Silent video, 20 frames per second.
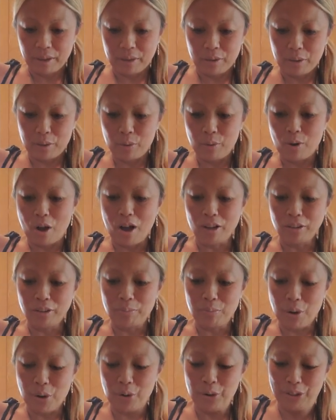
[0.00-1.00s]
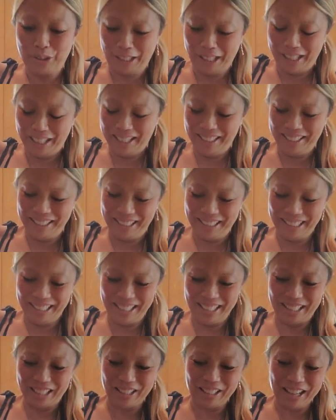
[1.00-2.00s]
through osmosis,
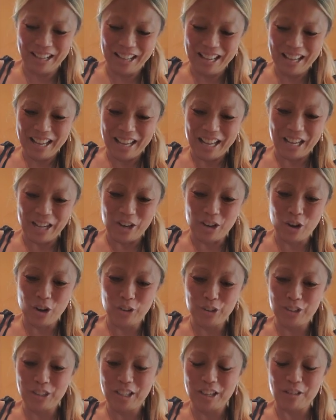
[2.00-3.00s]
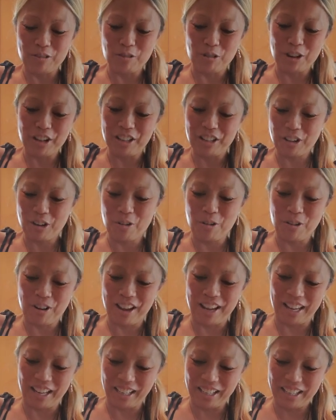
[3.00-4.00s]
it goes in real
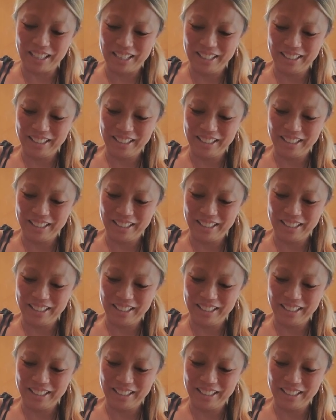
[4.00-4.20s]
quick.